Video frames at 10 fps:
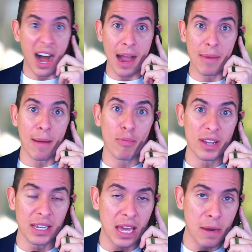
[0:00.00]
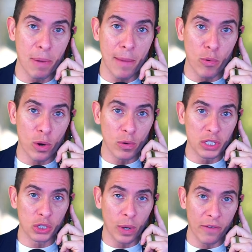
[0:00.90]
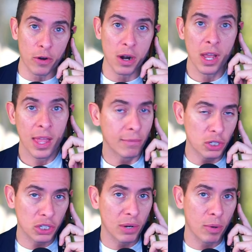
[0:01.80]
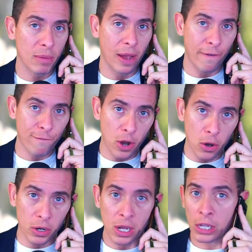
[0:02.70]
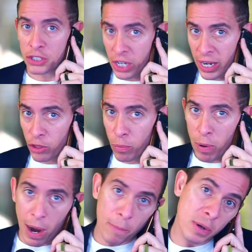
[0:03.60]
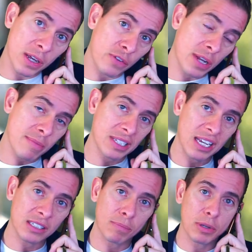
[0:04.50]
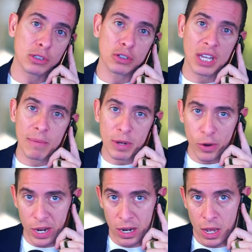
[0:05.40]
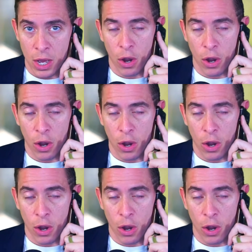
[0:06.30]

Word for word: I'm not bringing any paperwork whatsoever. I'm just going to bring my phone, check out the property. If you let me take some pictures, that'd be great.